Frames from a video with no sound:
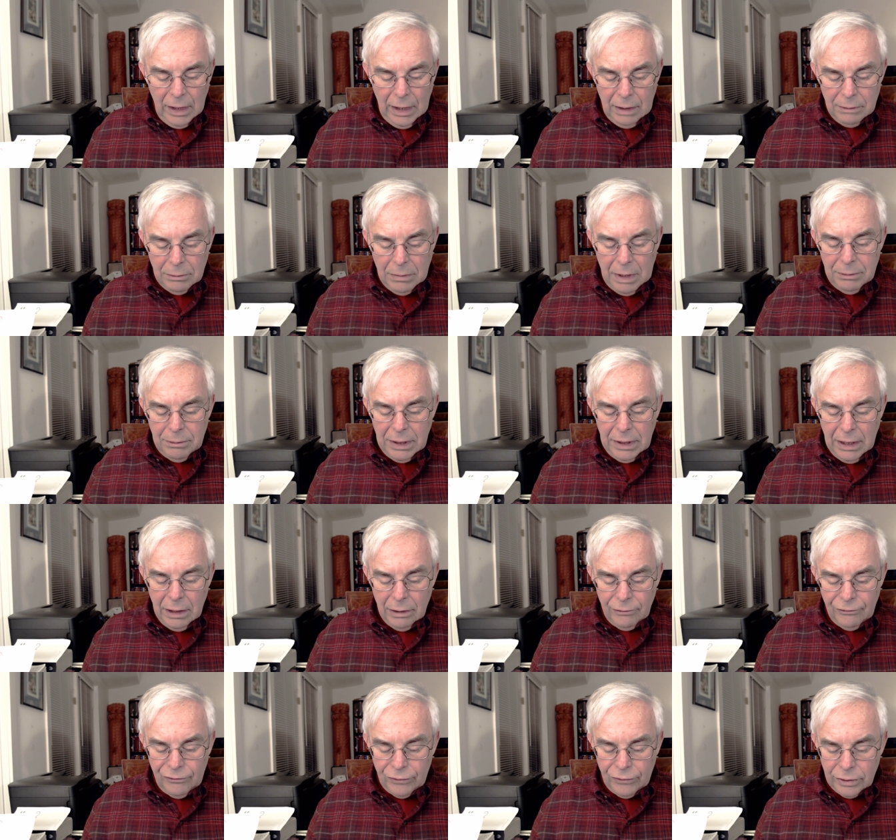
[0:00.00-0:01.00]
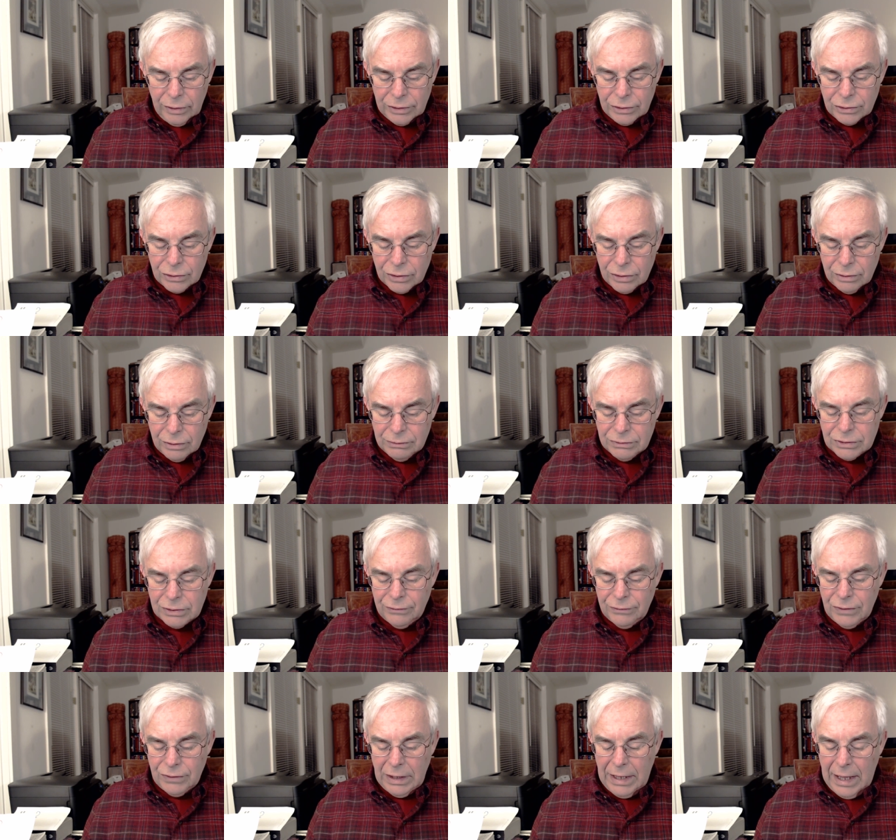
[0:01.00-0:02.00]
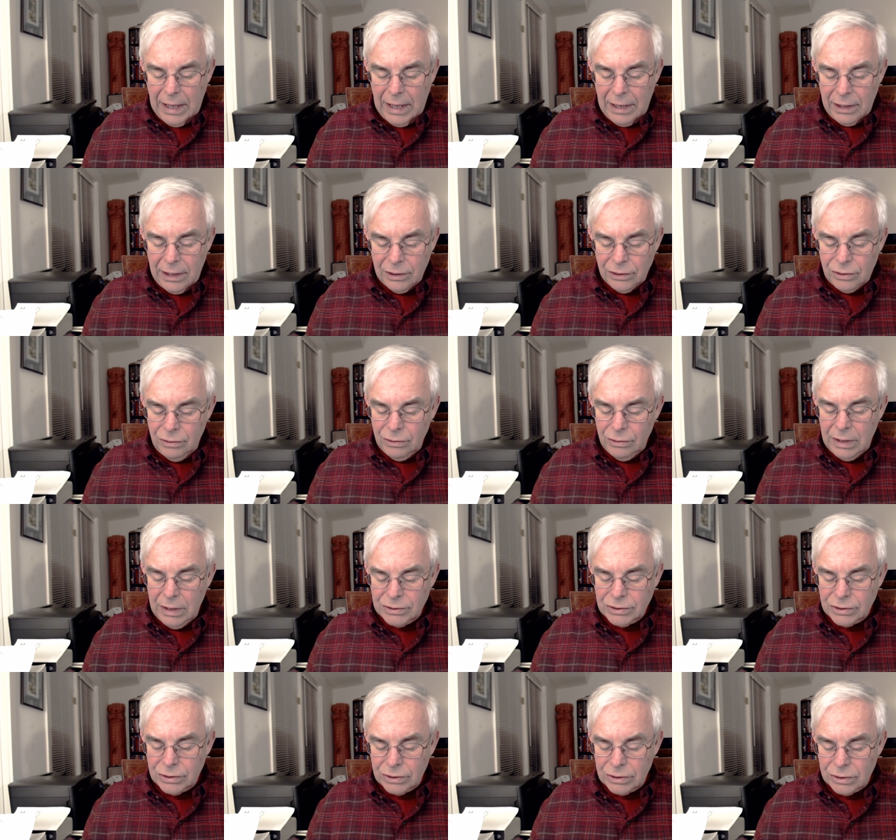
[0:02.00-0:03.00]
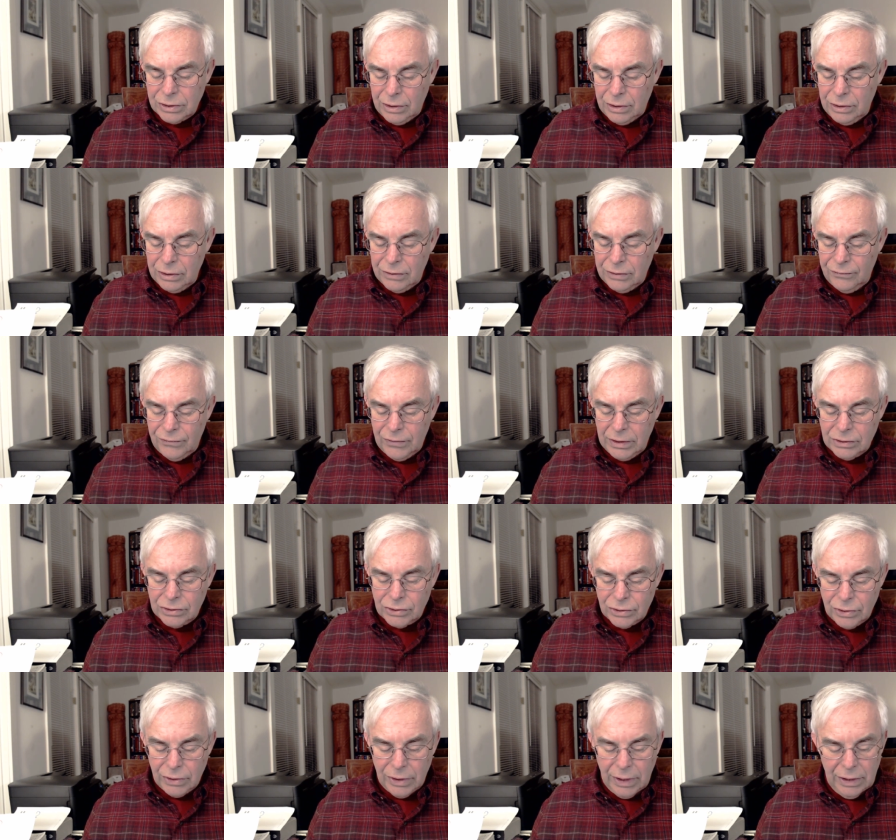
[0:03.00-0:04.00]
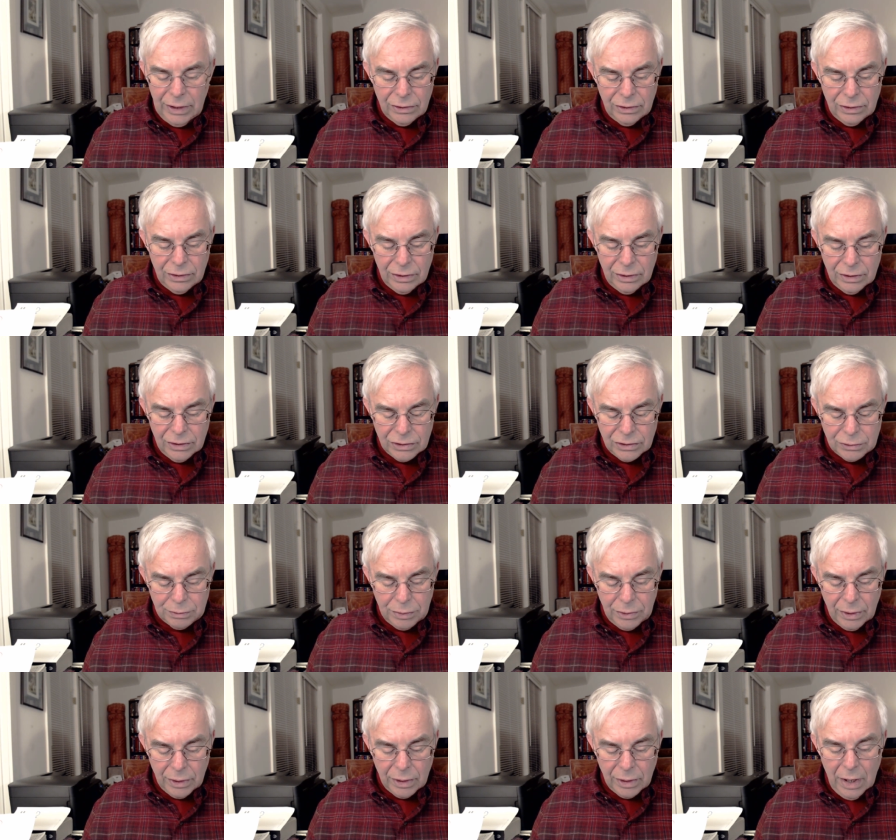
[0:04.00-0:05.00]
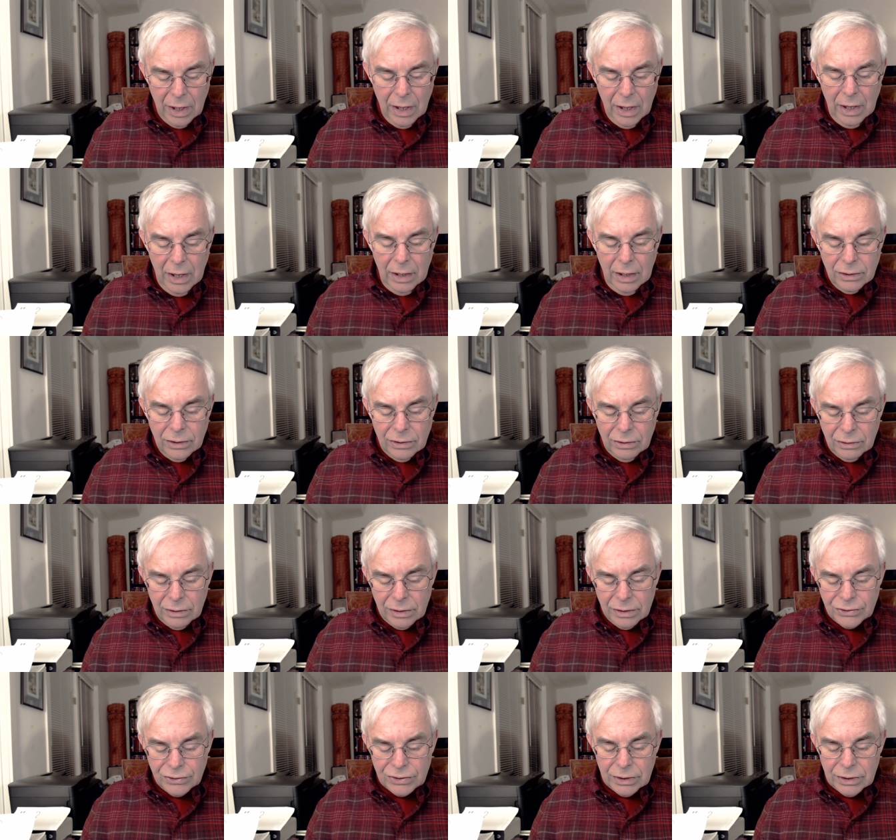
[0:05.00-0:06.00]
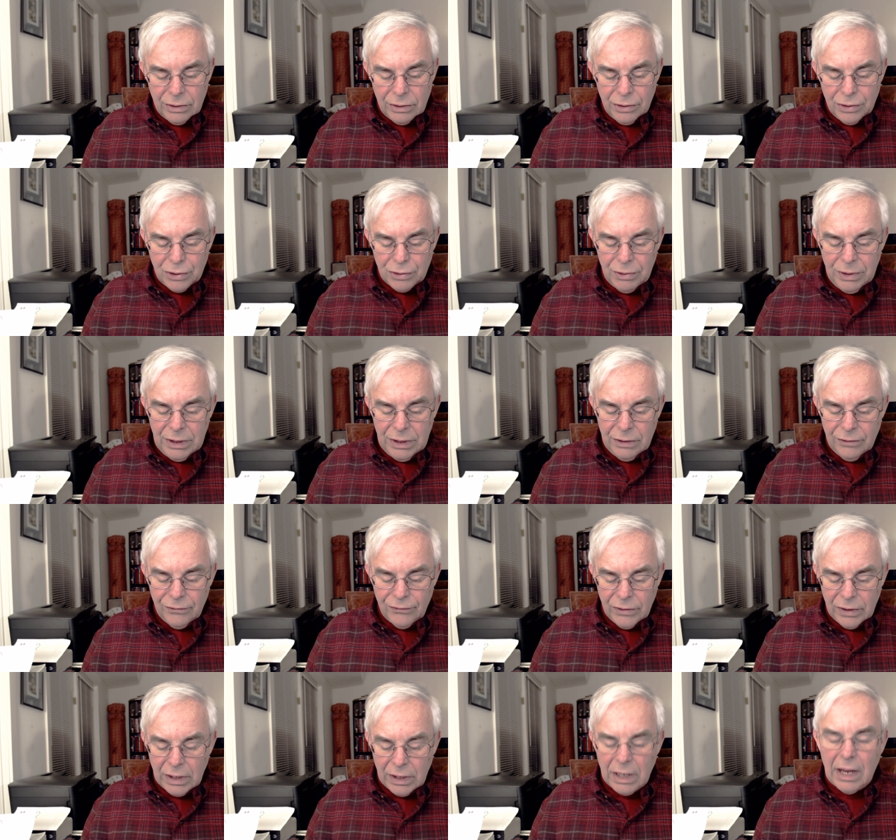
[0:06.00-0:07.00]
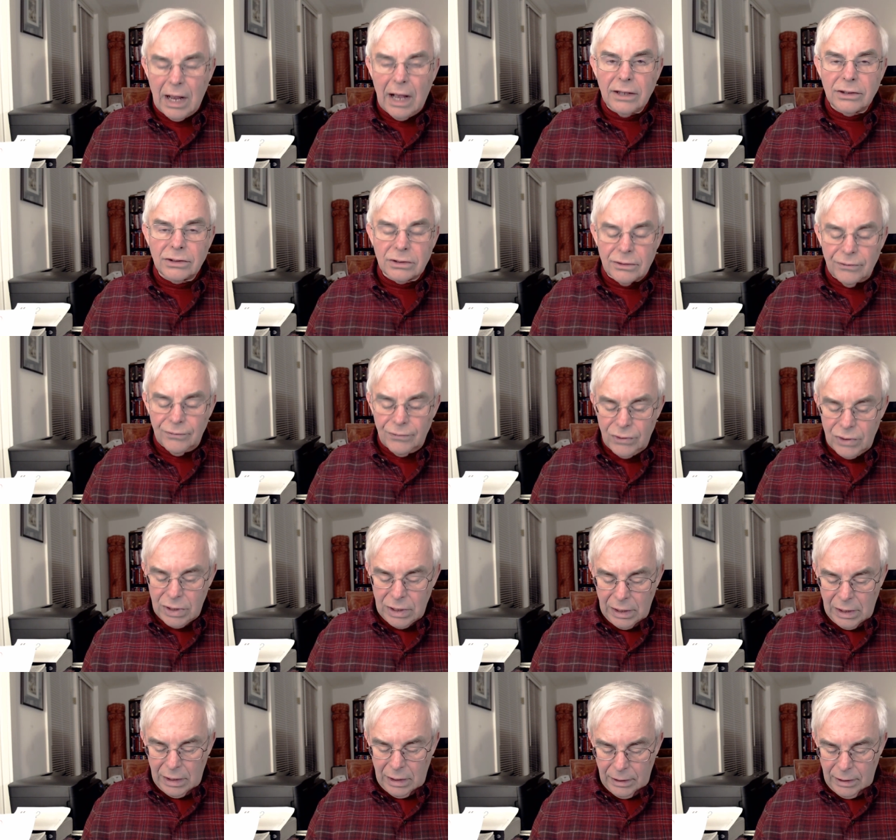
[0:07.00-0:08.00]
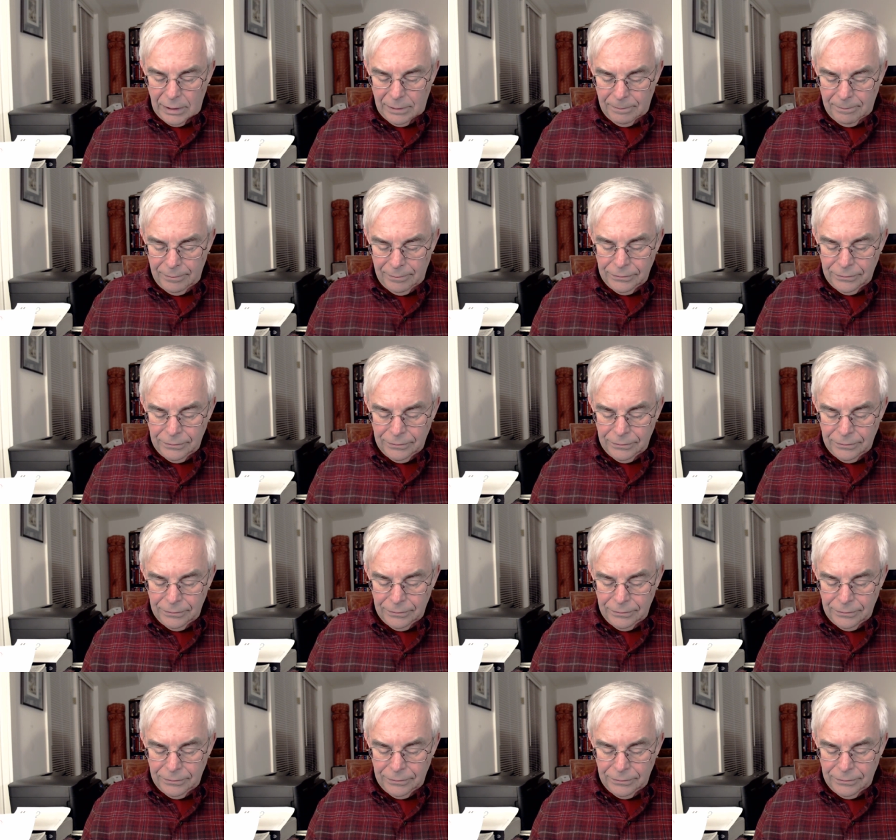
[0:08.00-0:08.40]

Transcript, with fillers: It may be helpful in terms of the attitude necessary to venture into this book to consider three different kinds of thinking.